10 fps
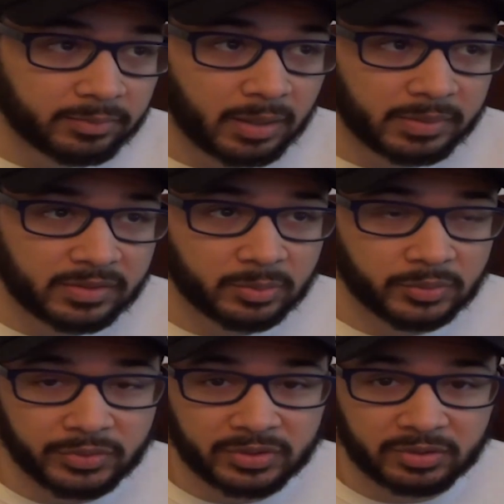I'd probably say the
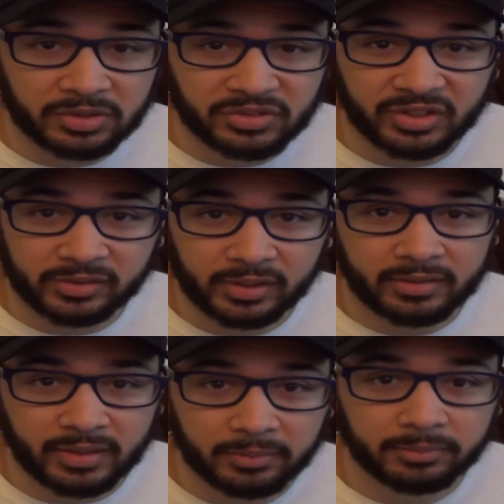movie's a good 6 out
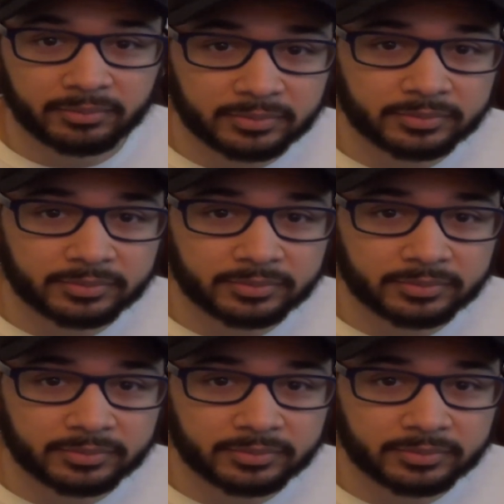of 10.